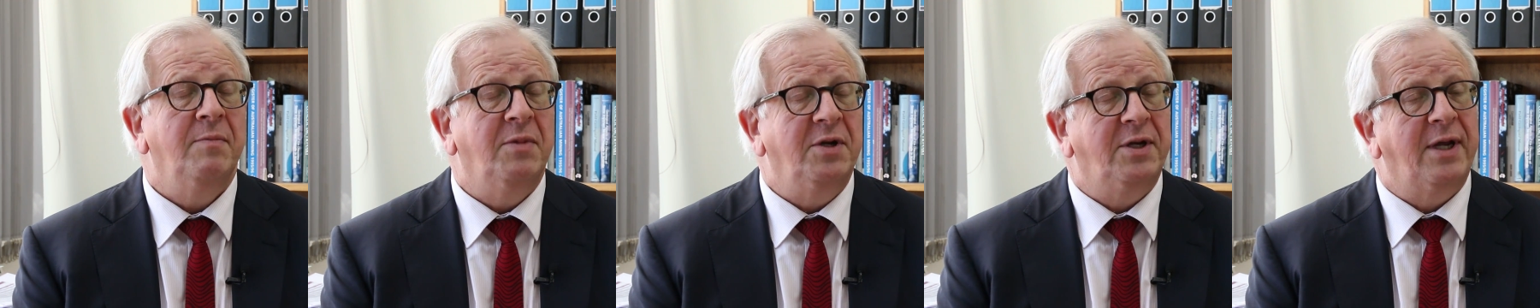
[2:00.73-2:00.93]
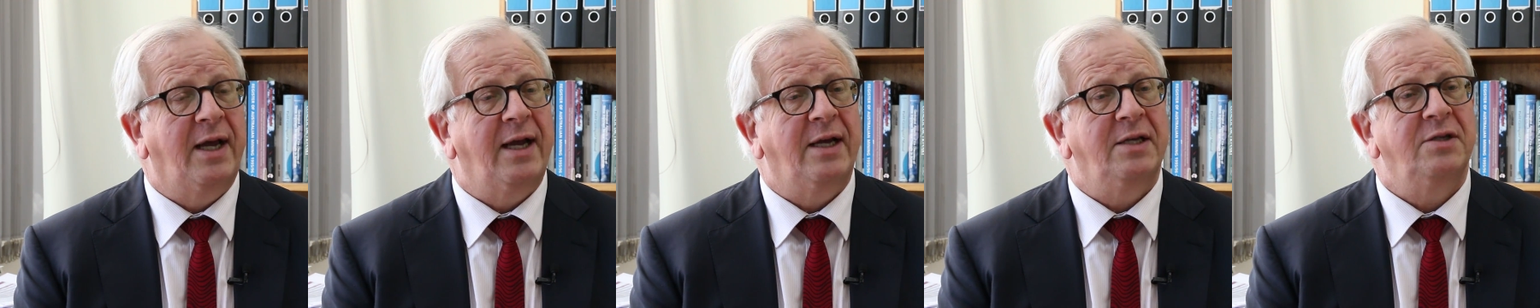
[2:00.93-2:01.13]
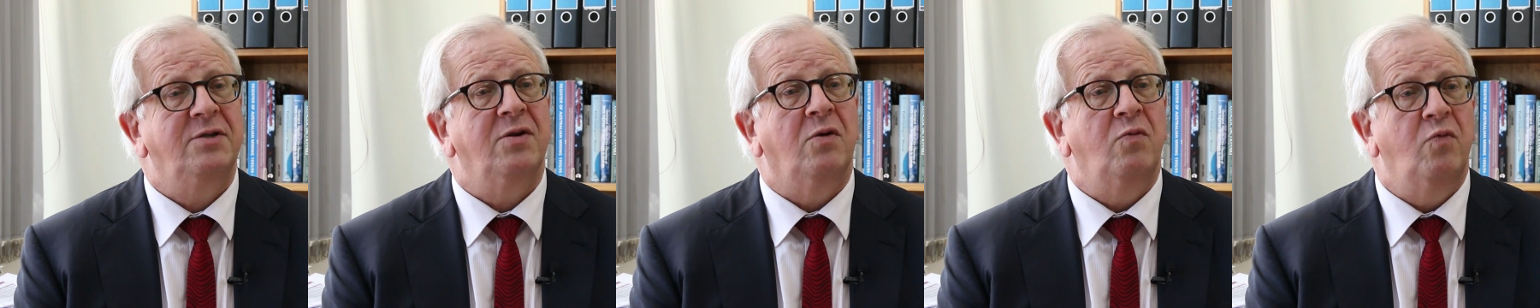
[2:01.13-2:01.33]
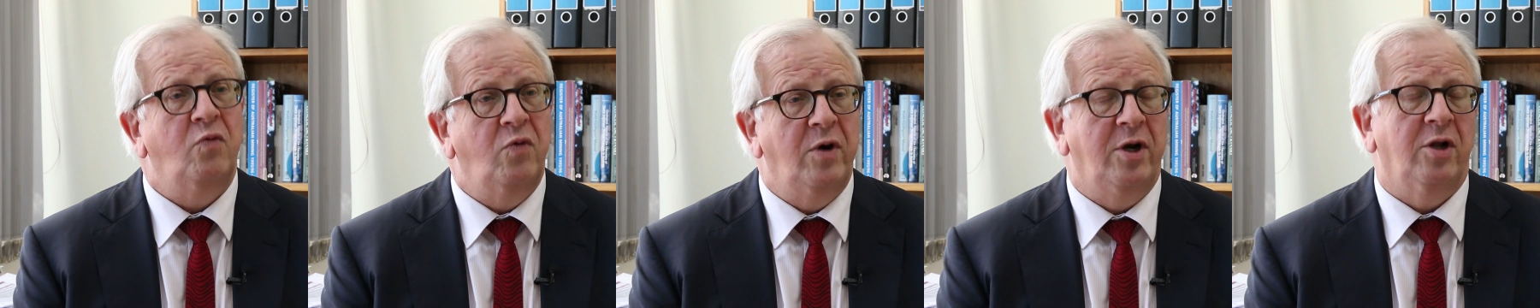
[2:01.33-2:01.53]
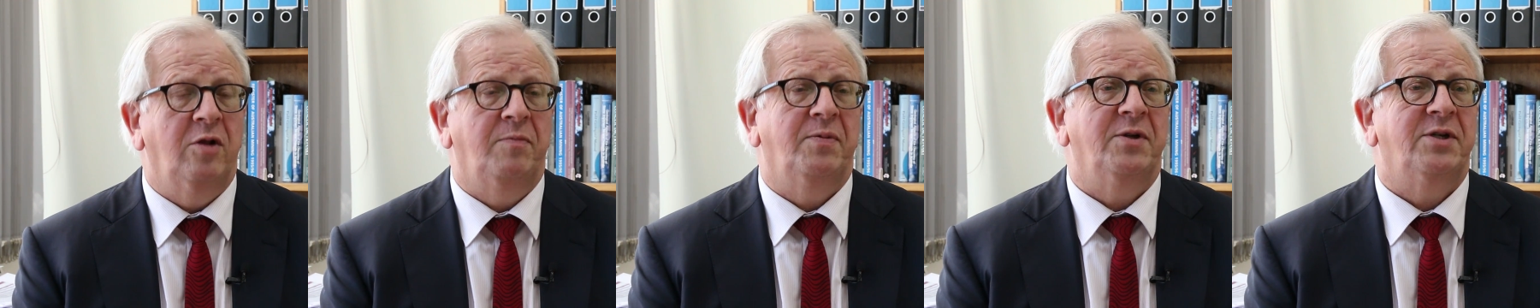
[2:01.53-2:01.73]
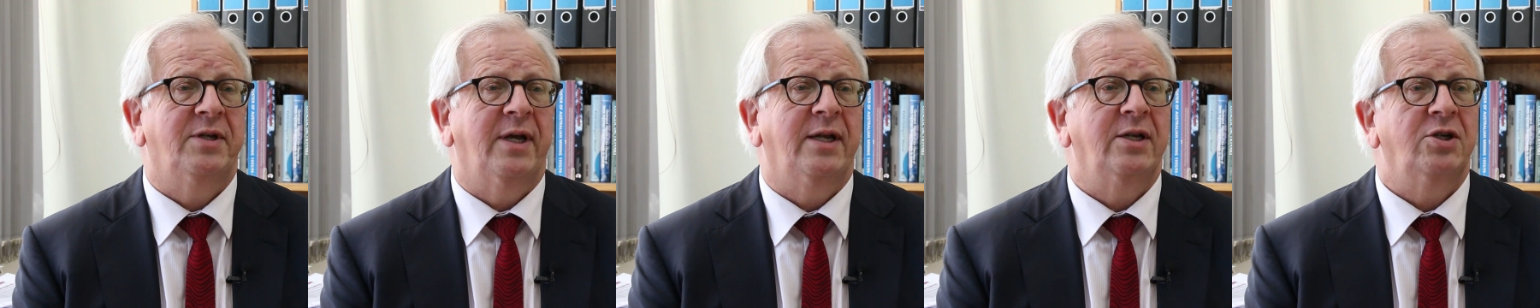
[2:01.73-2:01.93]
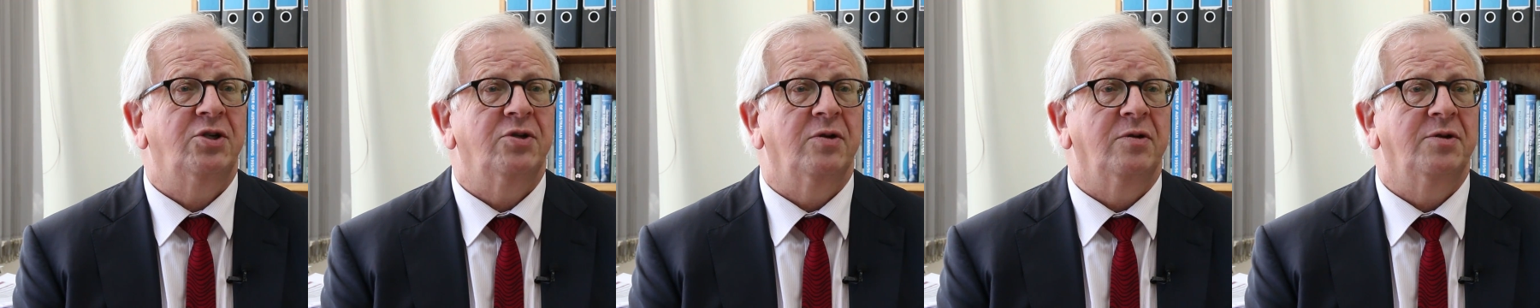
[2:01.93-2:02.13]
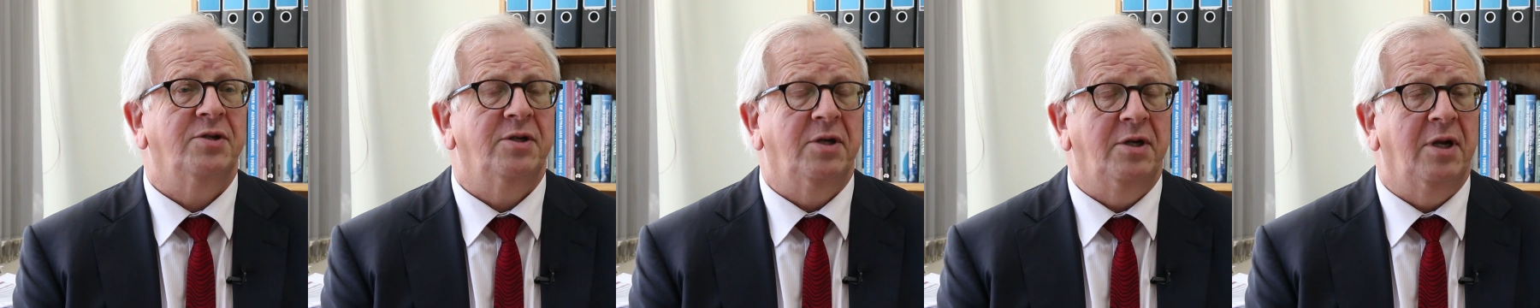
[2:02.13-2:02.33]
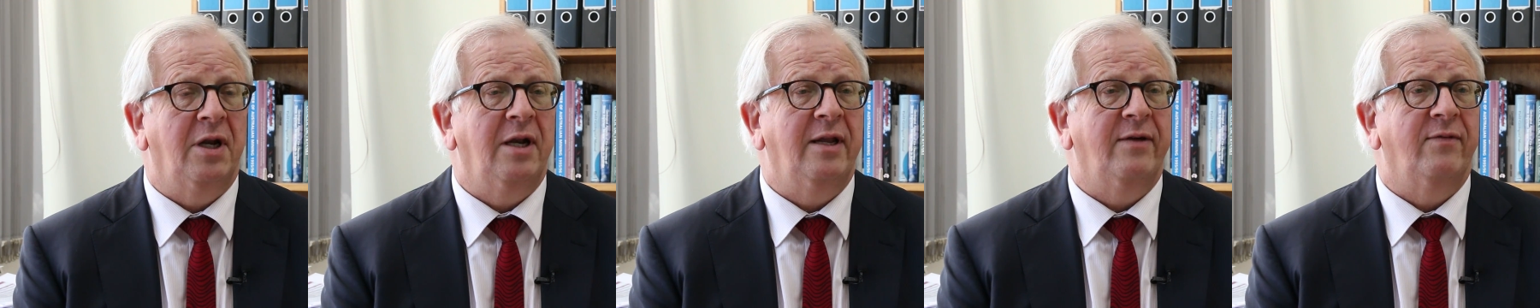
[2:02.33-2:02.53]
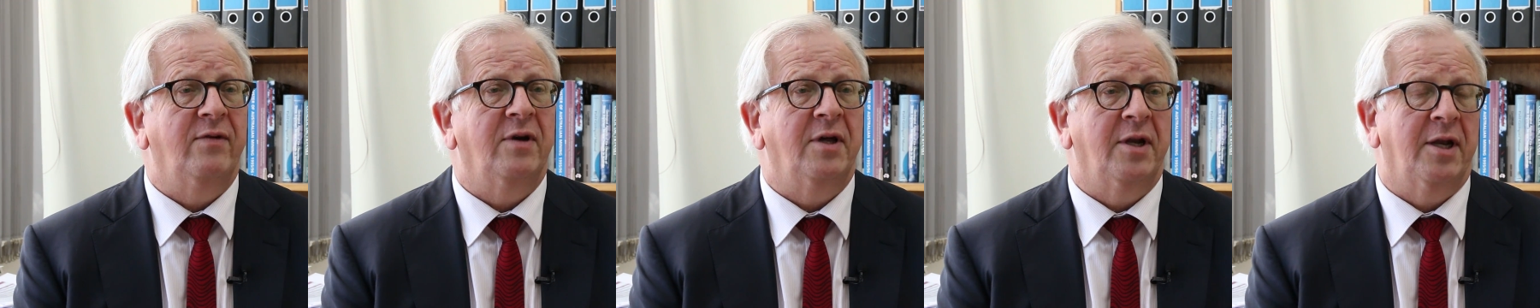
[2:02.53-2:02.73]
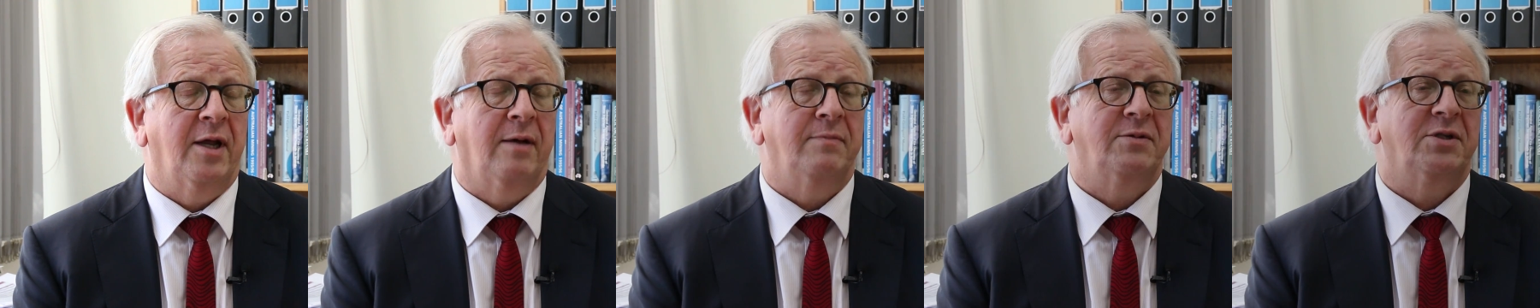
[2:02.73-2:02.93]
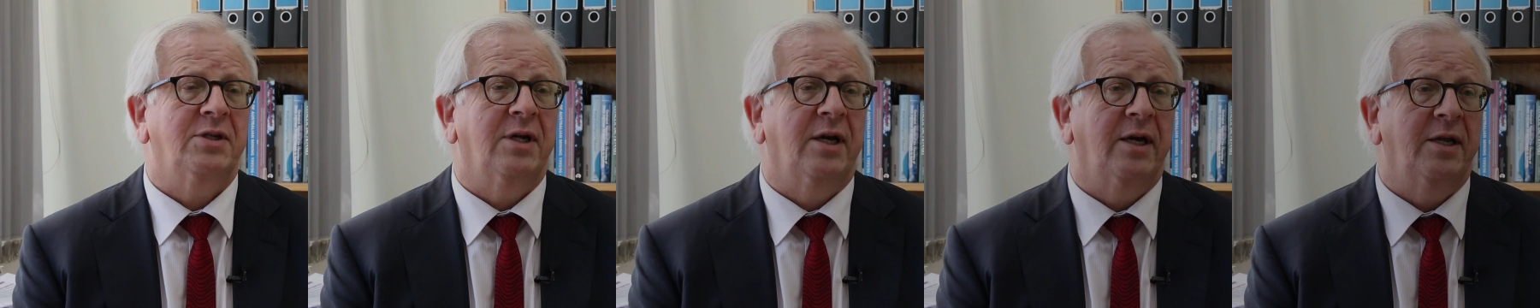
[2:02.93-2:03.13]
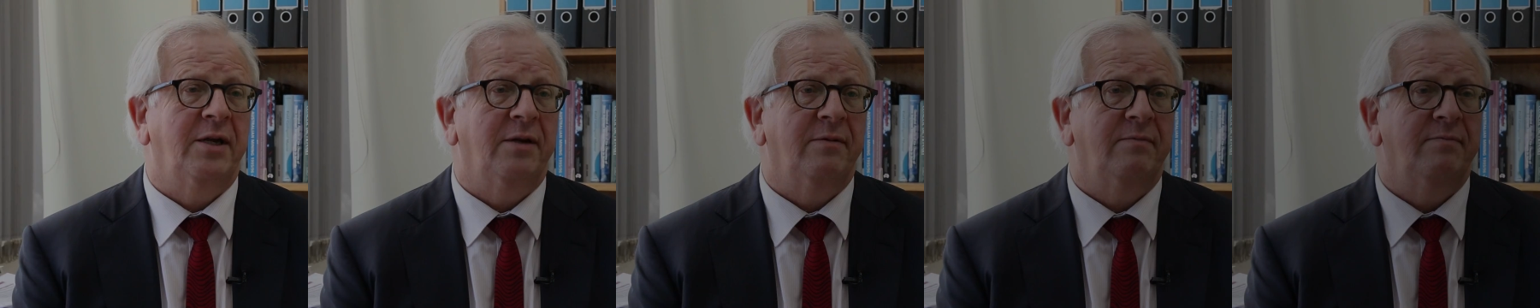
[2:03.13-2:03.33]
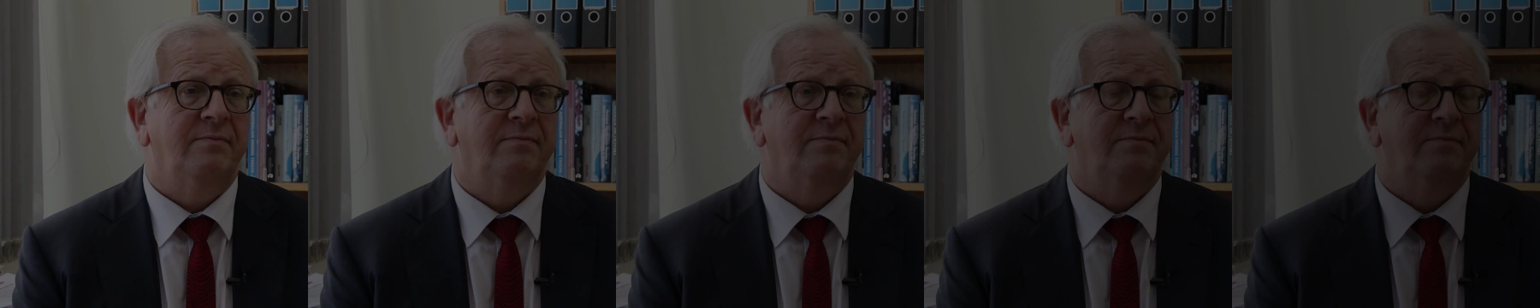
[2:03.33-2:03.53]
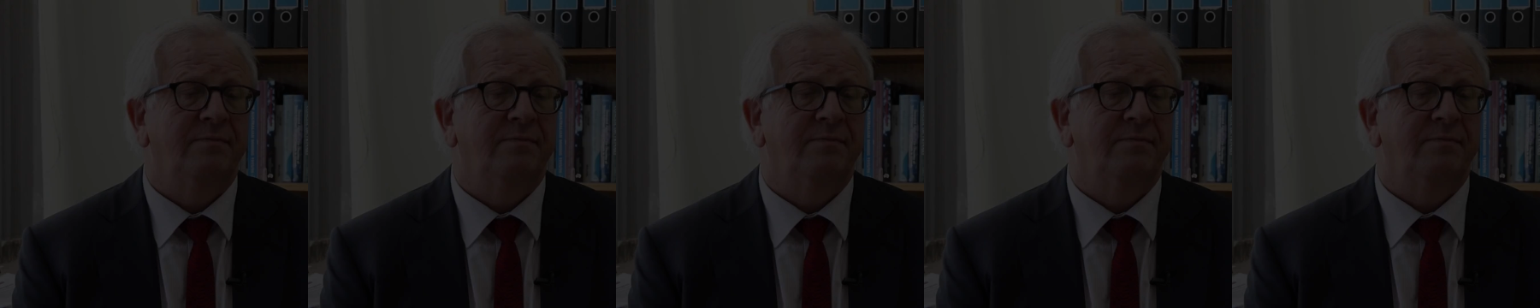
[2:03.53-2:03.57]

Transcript: but has real potential to deliver an upside.